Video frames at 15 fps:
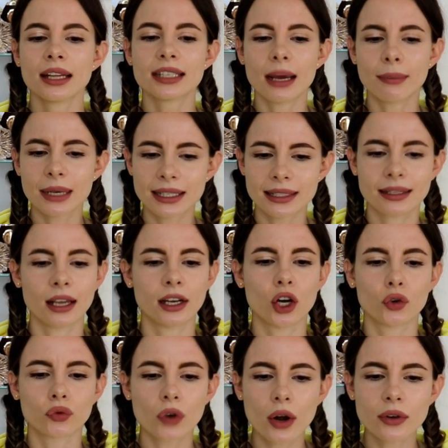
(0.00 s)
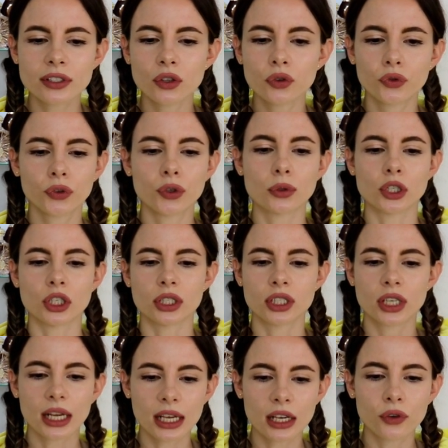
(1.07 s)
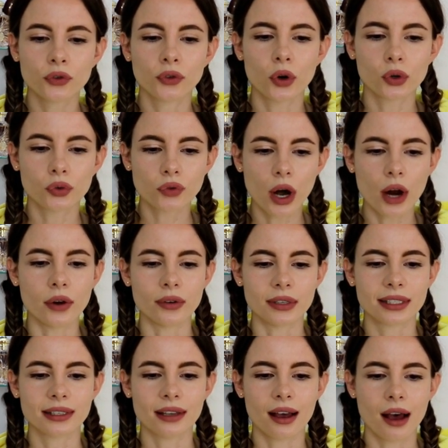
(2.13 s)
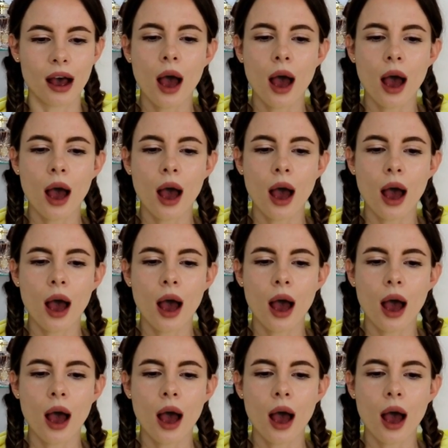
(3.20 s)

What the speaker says: Damascena, Rose Infusion, Teif Rose,